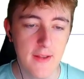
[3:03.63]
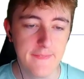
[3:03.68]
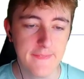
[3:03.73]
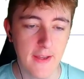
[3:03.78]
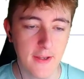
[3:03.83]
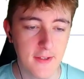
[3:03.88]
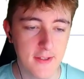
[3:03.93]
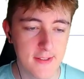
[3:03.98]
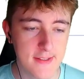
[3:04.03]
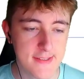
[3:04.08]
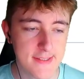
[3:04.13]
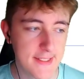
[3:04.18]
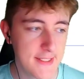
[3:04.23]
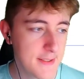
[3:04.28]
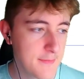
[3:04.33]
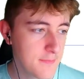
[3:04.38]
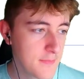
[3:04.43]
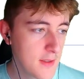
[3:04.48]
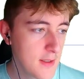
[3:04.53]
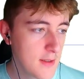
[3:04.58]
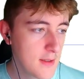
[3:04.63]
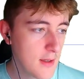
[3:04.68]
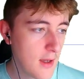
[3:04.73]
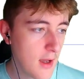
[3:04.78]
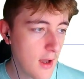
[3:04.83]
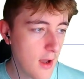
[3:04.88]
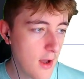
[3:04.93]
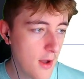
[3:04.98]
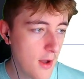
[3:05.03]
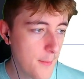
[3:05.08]
Now you can see,
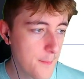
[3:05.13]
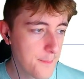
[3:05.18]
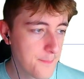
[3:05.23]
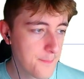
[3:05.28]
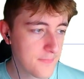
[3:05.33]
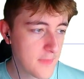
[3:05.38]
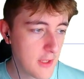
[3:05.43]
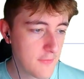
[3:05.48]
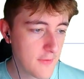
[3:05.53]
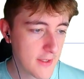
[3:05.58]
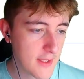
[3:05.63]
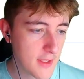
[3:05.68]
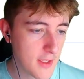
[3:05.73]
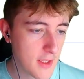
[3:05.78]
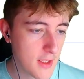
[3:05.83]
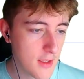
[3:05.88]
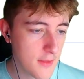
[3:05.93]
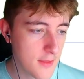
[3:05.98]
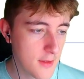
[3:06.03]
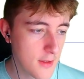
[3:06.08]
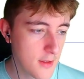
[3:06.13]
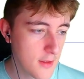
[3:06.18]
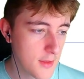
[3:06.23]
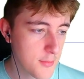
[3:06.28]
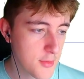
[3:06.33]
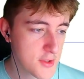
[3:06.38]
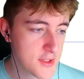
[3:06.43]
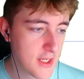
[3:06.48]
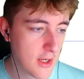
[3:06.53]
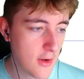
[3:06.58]
if I get the
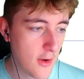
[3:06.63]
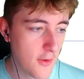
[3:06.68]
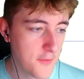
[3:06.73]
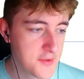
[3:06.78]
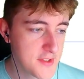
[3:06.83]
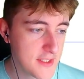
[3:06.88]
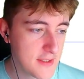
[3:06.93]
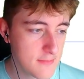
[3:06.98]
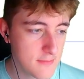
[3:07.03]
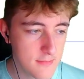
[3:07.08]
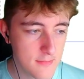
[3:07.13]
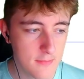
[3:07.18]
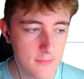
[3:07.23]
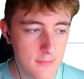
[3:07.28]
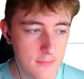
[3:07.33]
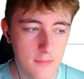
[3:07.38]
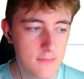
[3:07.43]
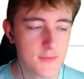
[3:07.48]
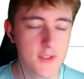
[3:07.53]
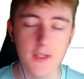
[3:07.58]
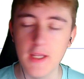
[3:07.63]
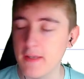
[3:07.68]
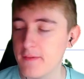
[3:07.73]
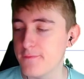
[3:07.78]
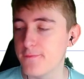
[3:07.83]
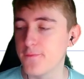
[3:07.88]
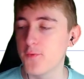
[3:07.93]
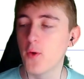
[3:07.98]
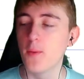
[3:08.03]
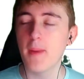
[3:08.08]
brush out, obviously, to
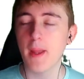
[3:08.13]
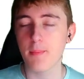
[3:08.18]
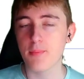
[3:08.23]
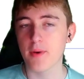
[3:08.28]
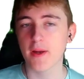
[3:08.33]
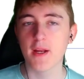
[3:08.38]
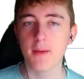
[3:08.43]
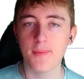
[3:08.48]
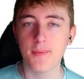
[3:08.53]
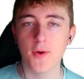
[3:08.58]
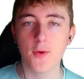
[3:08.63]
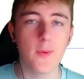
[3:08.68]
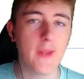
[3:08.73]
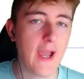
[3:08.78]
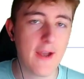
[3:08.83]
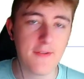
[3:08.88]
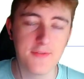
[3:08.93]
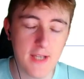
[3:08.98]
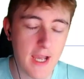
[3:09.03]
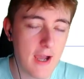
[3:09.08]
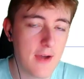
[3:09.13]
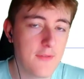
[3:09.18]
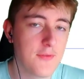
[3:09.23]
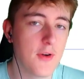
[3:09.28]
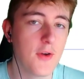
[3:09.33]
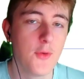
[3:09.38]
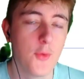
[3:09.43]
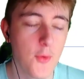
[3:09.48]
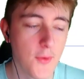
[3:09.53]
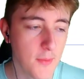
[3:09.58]
form a breaker block, we have to
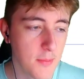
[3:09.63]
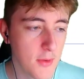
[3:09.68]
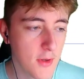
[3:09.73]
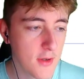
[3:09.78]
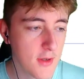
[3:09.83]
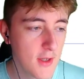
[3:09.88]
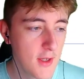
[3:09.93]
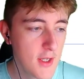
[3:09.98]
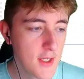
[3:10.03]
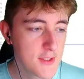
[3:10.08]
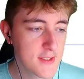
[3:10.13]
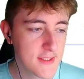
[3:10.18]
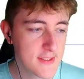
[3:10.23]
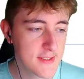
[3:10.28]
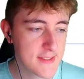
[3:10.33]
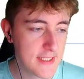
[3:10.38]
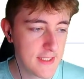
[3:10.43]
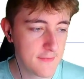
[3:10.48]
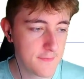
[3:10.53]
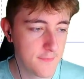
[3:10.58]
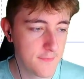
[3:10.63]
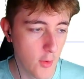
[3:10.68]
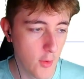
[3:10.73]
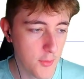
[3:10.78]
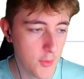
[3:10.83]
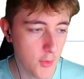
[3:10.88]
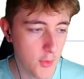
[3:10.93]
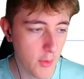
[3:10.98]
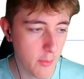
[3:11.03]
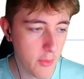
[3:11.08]
have an order block. So you can see
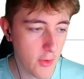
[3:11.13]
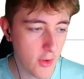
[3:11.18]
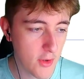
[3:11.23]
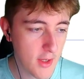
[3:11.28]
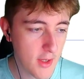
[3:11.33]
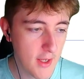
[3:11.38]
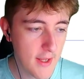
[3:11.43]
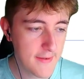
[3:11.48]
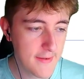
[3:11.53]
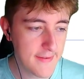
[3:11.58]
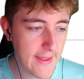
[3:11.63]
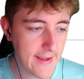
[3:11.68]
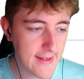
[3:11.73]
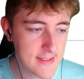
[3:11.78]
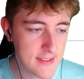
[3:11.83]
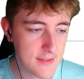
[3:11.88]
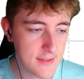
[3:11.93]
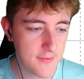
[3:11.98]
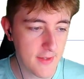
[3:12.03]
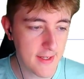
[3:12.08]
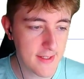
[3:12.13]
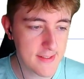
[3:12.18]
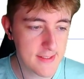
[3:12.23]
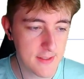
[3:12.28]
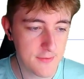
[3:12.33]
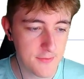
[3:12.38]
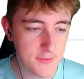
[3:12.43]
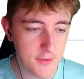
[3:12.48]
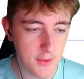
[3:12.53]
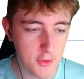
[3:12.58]
formed order block, negative,
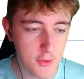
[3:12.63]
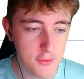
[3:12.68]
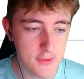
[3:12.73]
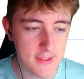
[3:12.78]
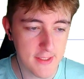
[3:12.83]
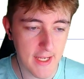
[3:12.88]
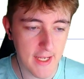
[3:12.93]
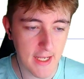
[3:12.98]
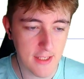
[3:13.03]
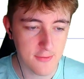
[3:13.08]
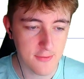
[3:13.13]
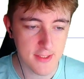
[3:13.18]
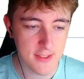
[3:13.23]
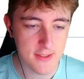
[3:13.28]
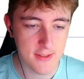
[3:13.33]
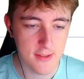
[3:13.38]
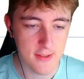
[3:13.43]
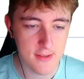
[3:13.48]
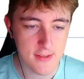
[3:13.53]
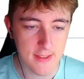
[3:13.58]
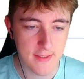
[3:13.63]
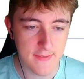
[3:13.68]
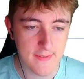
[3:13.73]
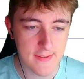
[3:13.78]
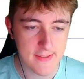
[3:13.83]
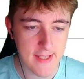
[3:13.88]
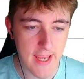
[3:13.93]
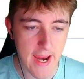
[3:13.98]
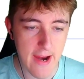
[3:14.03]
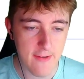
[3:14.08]
negative, using it as resistance in
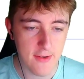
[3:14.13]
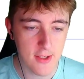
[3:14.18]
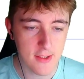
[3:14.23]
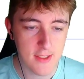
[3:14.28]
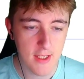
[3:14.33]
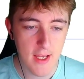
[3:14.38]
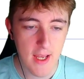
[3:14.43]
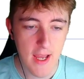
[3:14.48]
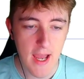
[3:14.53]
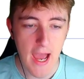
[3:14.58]
these areas.